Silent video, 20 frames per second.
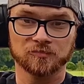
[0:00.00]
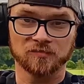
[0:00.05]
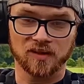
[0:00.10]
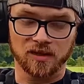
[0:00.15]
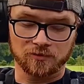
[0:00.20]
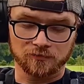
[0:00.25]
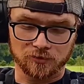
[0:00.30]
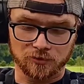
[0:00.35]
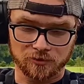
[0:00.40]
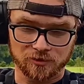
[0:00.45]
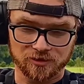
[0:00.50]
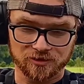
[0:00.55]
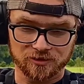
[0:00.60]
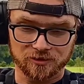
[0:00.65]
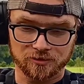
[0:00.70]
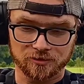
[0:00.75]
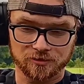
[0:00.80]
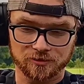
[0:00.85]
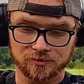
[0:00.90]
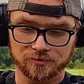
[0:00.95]
I've already
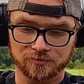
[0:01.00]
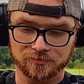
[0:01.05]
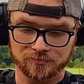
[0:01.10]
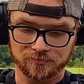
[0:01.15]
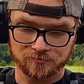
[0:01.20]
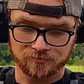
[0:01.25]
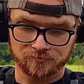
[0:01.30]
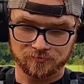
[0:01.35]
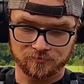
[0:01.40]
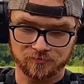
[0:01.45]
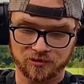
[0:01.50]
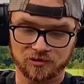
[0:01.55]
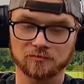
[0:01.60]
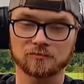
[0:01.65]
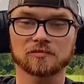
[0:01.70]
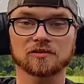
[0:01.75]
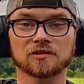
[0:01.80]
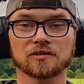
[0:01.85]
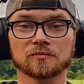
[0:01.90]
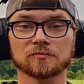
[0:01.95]
done some
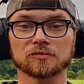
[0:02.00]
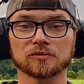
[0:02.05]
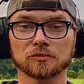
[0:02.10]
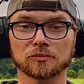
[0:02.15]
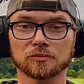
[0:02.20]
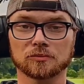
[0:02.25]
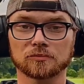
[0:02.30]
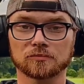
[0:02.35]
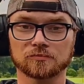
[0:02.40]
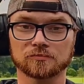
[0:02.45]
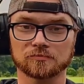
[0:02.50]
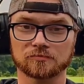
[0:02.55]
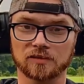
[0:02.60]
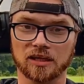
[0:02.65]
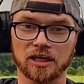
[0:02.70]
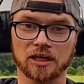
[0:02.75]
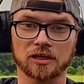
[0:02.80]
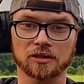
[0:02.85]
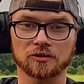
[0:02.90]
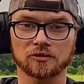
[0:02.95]
simple
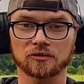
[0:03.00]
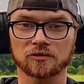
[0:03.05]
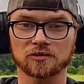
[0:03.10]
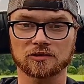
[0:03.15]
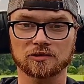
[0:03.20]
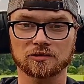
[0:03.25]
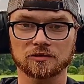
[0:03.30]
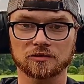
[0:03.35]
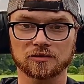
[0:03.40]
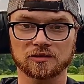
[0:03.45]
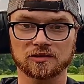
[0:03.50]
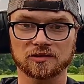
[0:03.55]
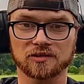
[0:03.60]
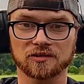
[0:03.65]
add-ons to this.